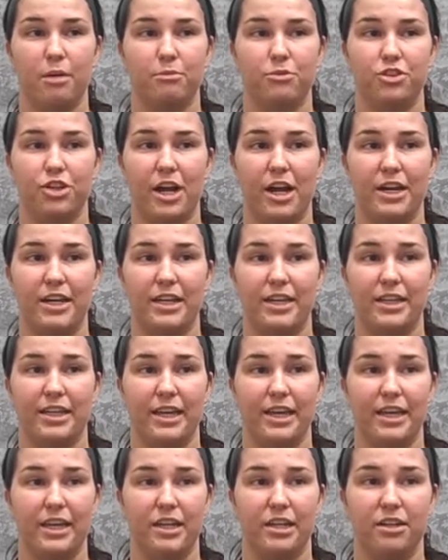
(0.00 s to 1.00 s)
trying to
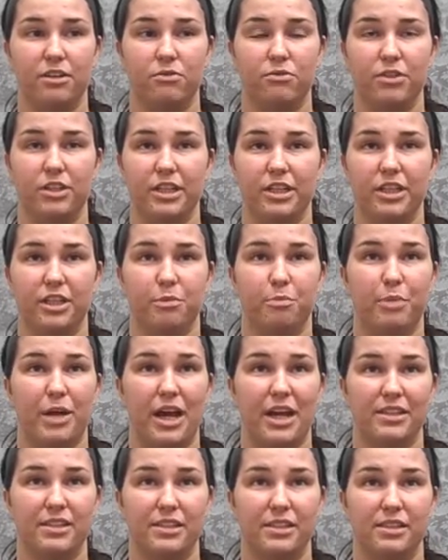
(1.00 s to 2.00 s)
get really good
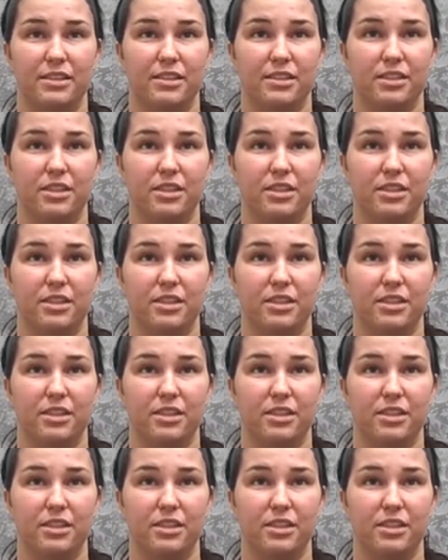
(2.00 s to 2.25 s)
passes